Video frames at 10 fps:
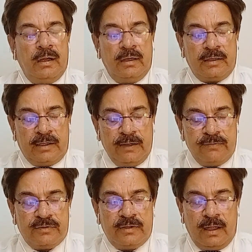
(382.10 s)
It
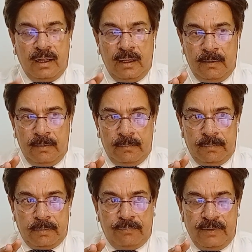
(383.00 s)
gives
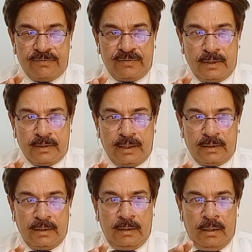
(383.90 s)
we say
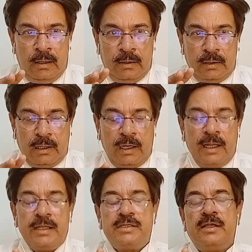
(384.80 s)
that
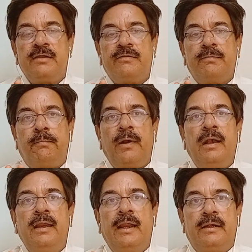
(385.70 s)
glaze is
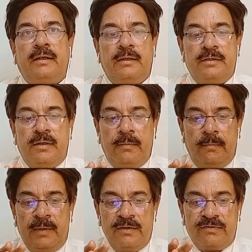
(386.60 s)
brilliant,
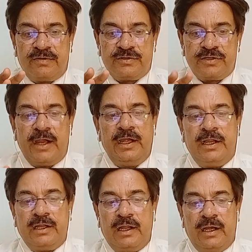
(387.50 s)
means
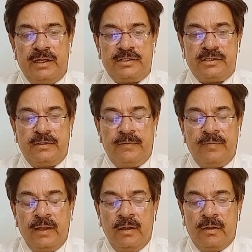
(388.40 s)
shining glaze.
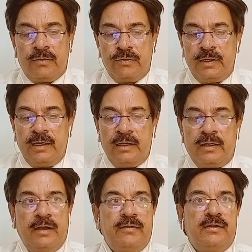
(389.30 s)
So it
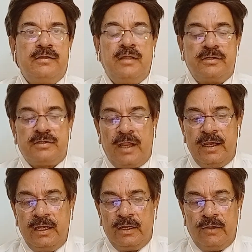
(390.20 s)
increases the
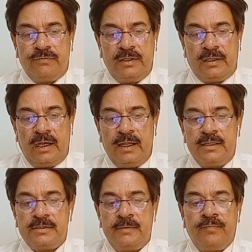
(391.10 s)
shining of the
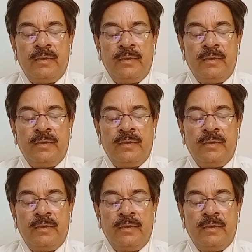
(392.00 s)
glaze.